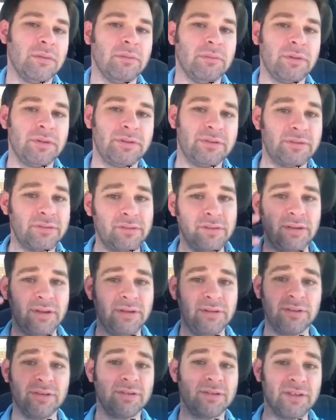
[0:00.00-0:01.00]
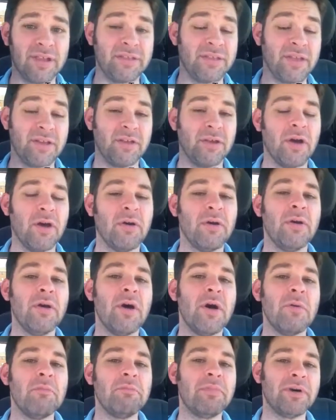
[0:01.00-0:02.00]
which he just let that go.
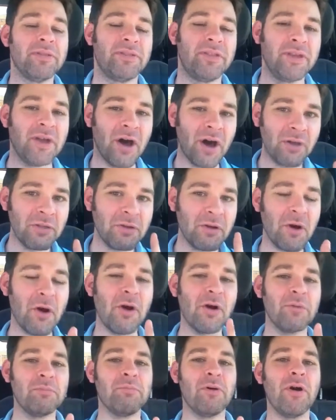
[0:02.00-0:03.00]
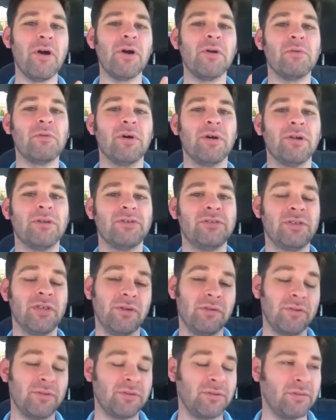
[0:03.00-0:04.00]
But the other hard part was there
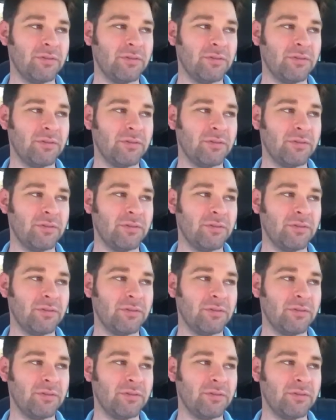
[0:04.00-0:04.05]
were